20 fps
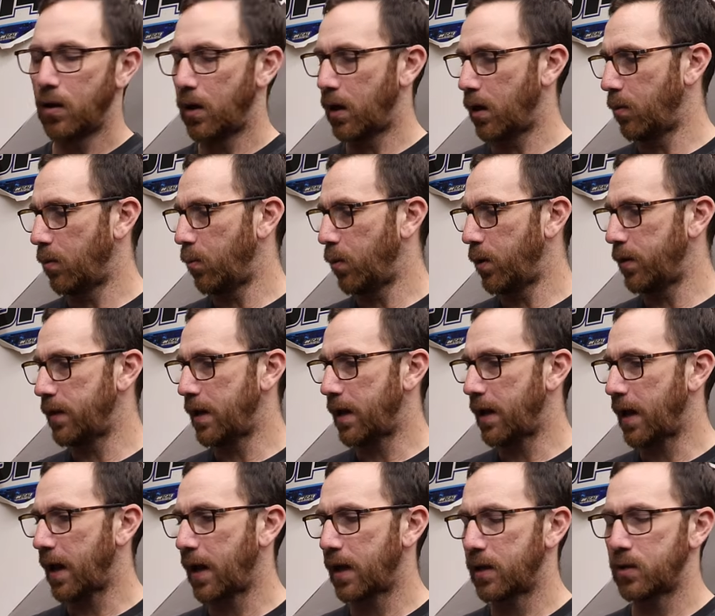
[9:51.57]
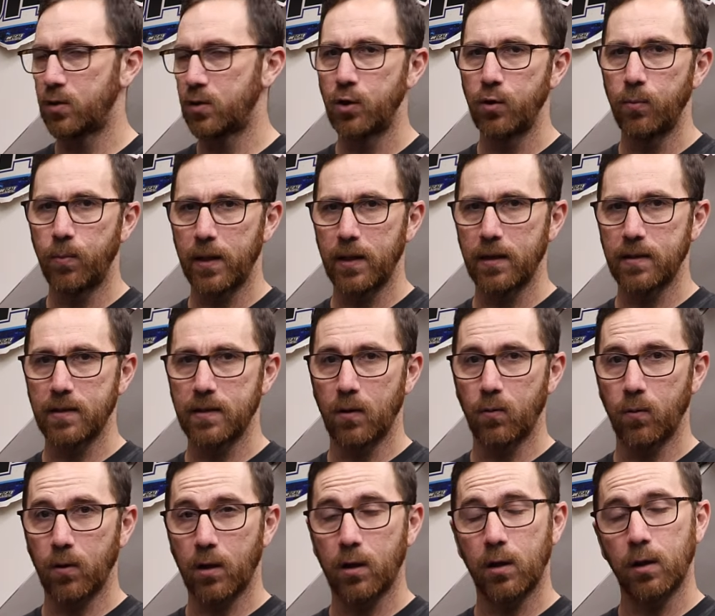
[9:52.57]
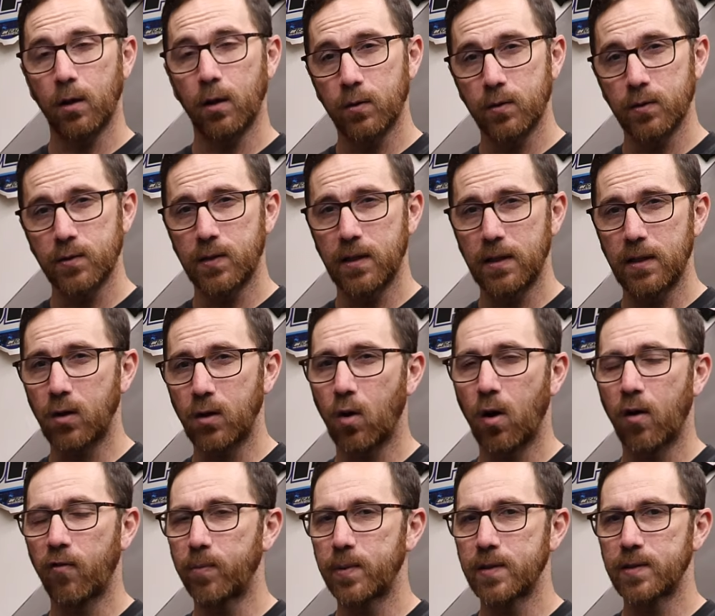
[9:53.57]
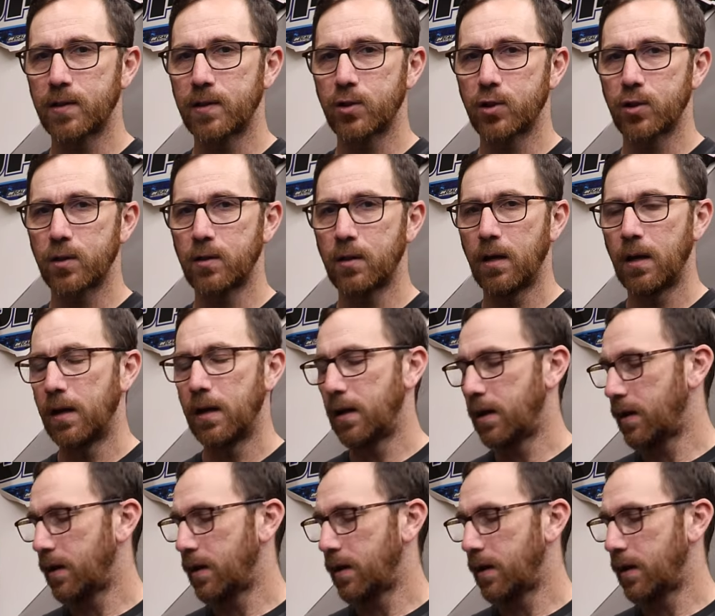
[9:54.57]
one that had 2 pins that were closed in the off position.